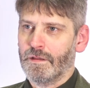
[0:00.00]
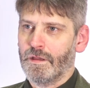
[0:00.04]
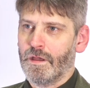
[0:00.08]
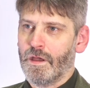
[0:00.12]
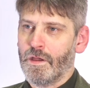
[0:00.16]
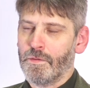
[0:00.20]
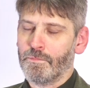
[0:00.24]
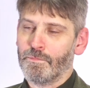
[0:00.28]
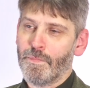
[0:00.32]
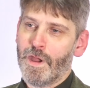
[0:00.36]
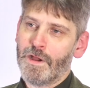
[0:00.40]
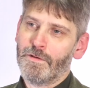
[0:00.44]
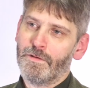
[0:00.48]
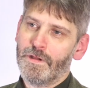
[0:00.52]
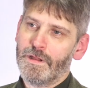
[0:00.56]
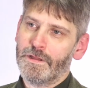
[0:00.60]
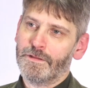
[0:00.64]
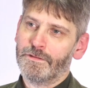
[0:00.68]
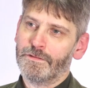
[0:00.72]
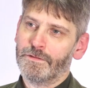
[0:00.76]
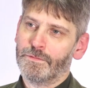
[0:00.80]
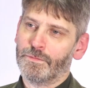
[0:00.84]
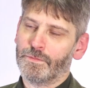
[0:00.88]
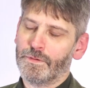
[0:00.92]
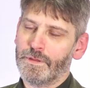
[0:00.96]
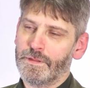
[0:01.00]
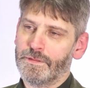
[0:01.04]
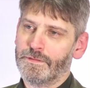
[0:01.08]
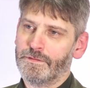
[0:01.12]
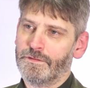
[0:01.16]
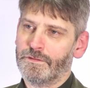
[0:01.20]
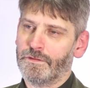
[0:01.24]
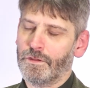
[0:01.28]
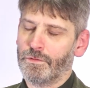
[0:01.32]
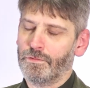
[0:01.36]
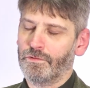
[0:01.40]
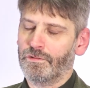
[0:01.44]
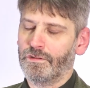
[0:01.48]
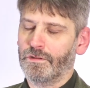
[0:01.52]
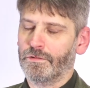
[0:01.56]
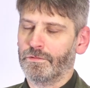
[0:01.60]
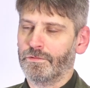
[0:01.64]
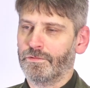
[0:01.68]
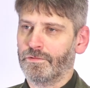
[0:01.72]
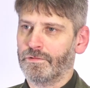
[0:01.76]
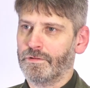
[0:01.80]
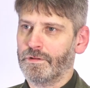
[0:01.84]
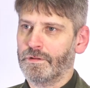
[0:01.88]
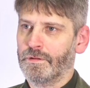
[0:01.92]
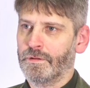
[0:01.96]
I'm married with 2
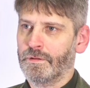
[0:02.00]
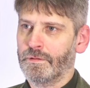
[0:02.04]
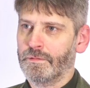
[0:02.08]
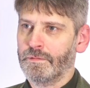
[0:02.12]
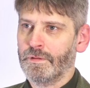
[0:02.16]
children.